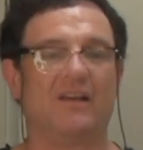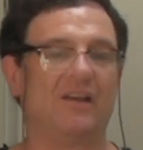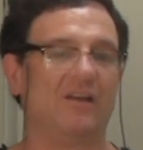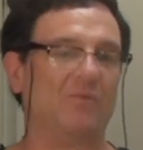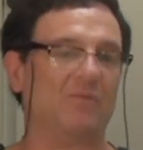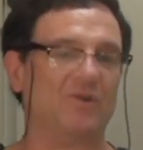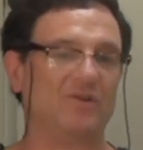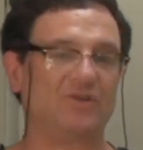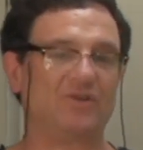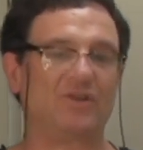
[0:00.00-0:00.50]

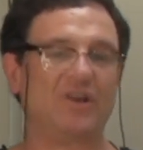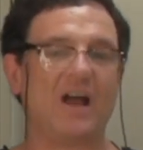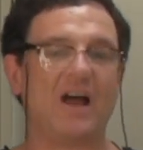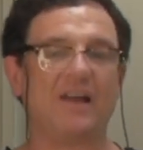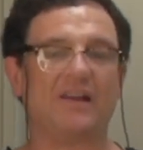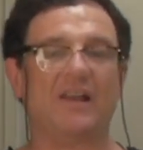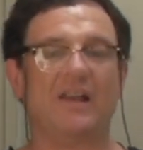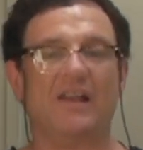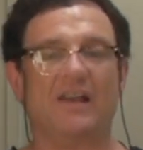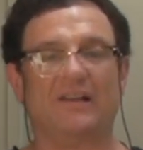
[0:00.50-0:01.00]
in one
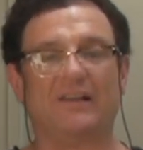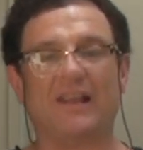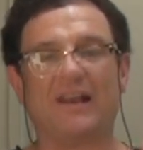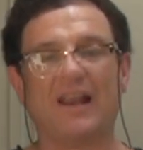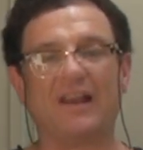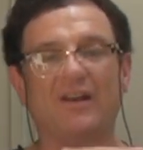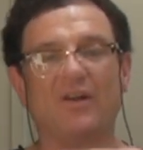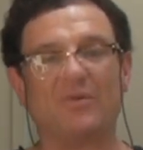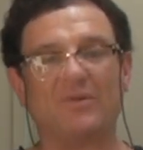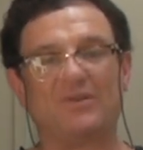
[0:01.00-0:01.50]
shot. And then
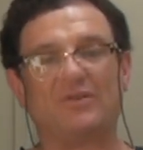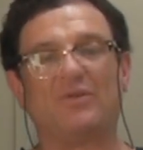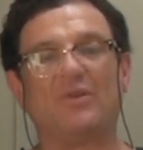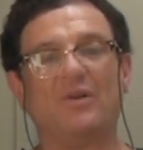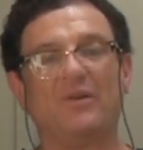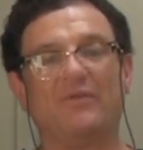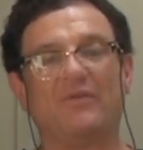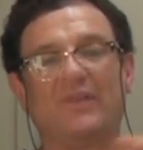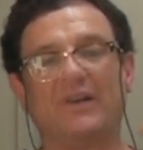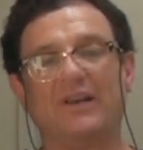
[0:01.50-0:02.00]
I know it's
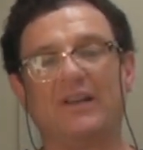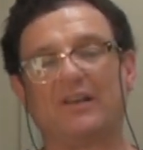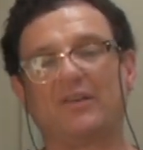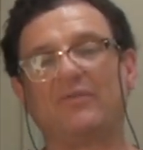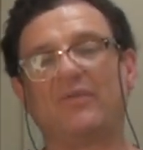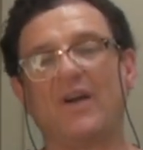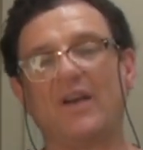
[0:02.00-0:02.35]
good for the next